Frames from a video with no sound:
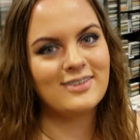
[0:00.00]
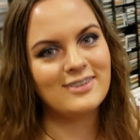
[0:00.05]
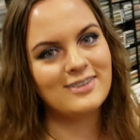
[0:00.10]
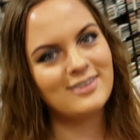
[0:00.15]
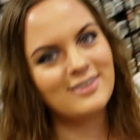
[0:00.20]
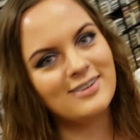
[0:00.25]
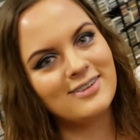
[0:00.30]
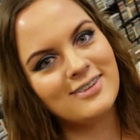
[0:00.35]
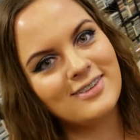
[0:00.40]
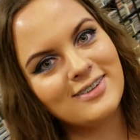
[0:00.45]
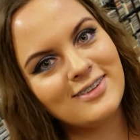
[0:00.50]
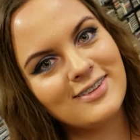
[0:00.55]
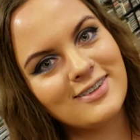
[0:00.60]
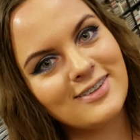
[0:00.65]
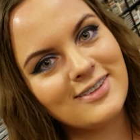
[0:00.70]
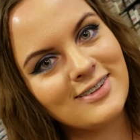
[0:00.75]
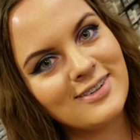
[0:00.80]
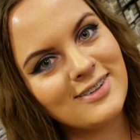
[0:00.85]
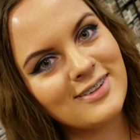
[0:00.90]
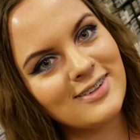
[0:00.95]
What, what you
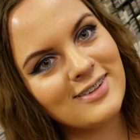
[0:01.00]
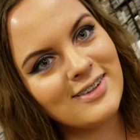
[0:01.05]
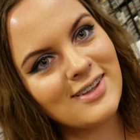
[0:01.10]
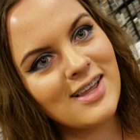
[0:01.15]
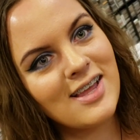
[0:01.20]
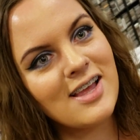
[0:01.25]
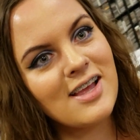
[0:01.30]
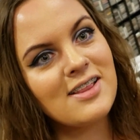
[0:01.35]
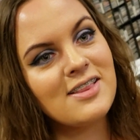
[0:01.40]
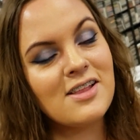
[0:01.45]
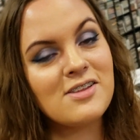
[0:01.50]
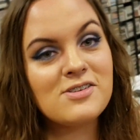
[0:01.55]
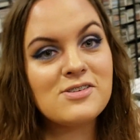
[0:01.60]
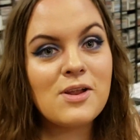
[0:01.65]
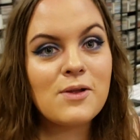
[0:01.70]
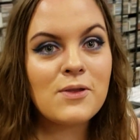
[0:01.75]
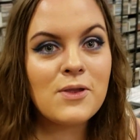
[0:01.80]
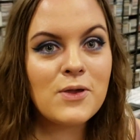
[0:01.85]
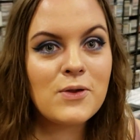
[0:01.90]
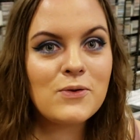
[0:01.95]
got? Did you
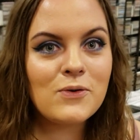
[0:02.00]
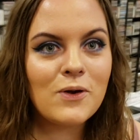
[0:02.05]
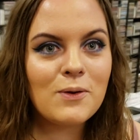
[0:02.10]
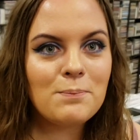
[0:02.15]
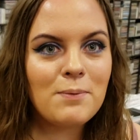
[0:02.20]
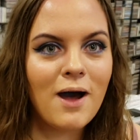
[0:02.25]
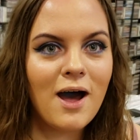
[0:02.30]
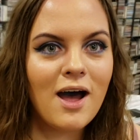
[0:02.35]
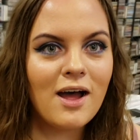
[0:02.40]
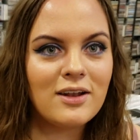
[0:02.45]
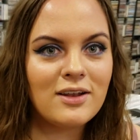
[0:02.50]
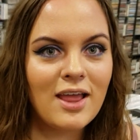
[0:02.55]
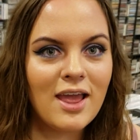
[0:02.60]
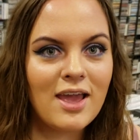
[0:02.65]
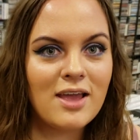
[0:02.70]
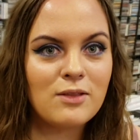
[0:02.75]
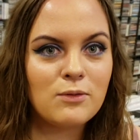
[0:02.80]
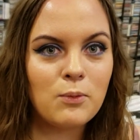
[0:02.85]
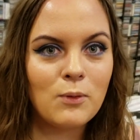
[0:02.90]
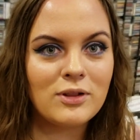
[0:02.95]
know he grew up on
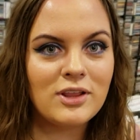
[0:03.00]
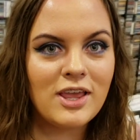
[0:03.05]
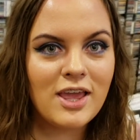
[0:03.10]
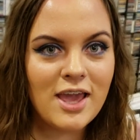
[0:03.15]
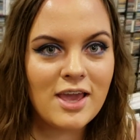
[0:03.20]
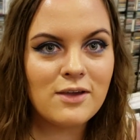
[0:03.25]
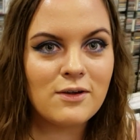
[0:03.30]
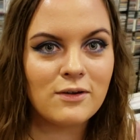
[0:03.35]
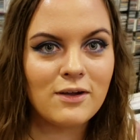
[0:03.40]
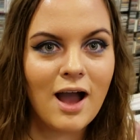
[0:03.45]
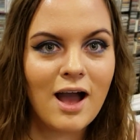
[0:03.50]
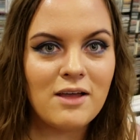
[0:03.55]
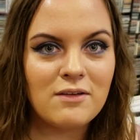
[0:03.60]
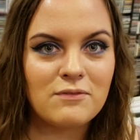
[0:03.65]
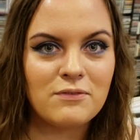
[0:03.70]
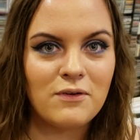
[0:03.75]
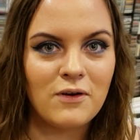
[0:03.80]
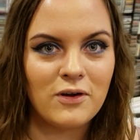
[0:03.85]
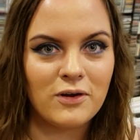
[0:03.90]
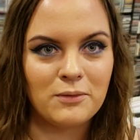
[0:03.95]
a 20 acre
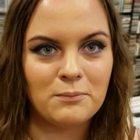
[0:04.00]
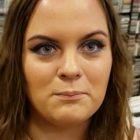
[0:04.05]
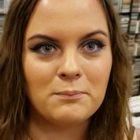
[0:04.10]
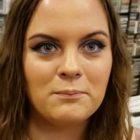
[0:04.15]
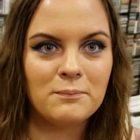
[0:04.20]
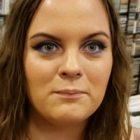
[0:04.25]
cotton farm?